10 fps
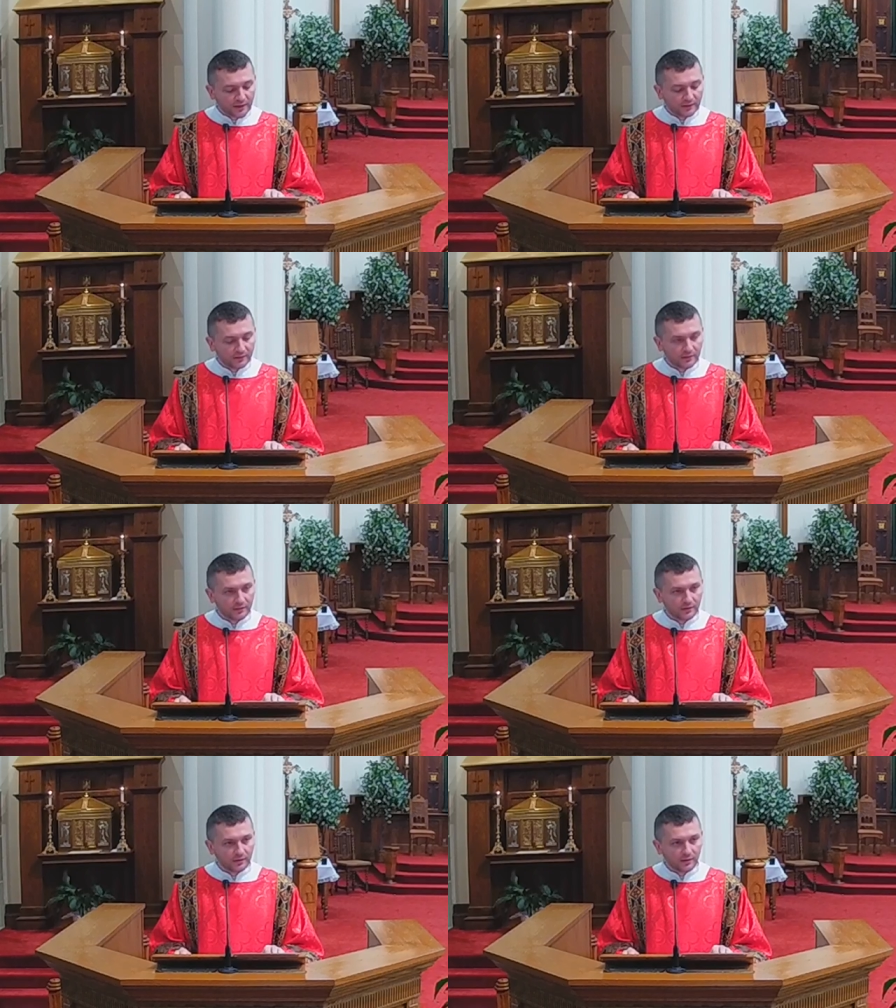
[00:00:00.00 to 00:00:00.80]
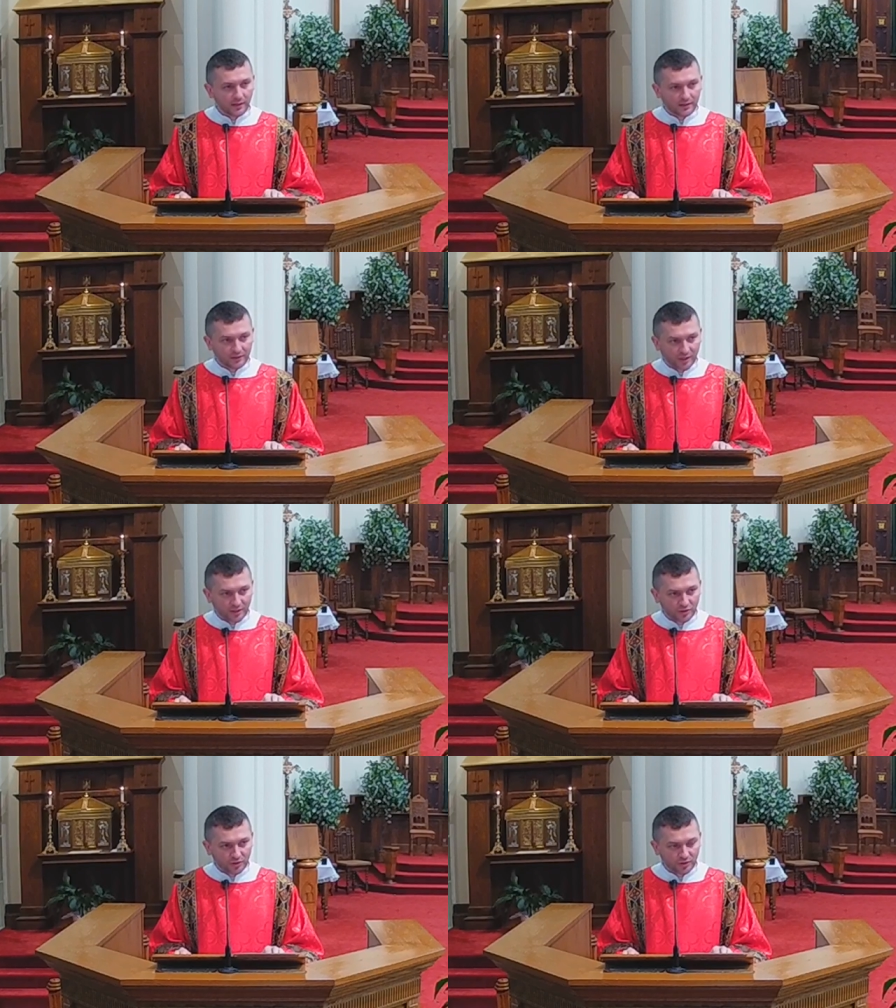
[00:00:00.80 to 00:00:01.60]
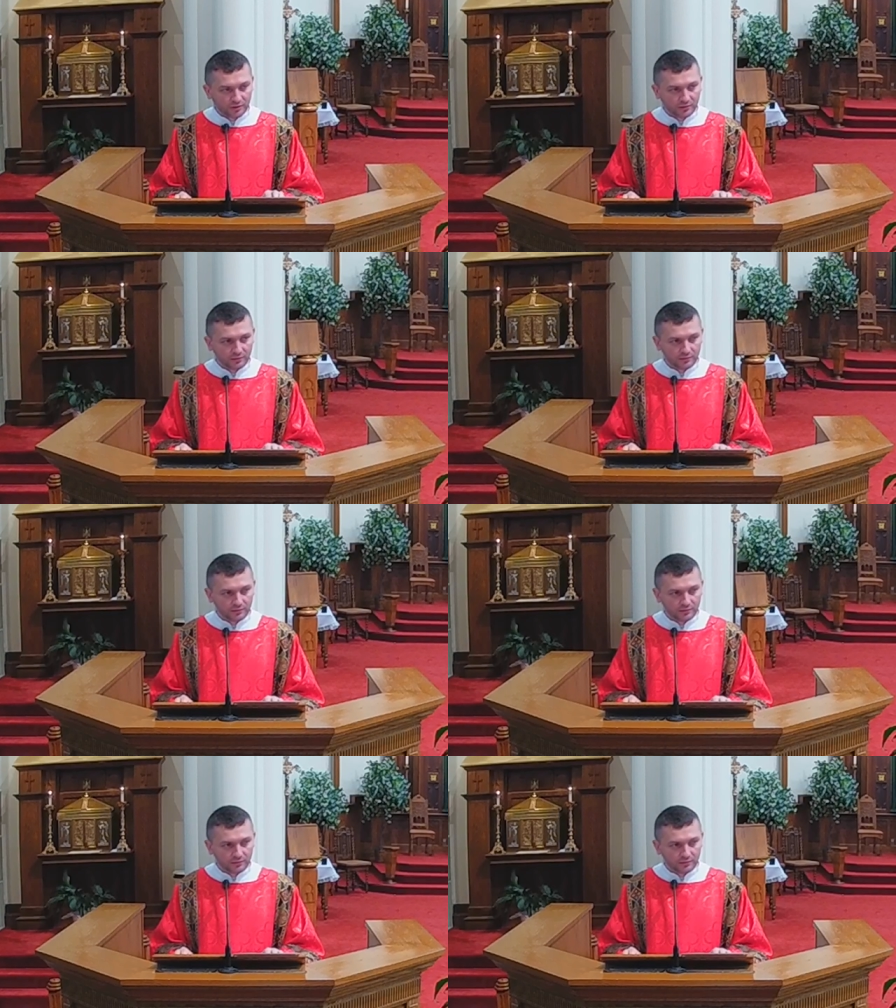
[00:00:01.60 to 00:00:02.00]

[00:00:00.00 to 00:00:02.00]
hand and touch it.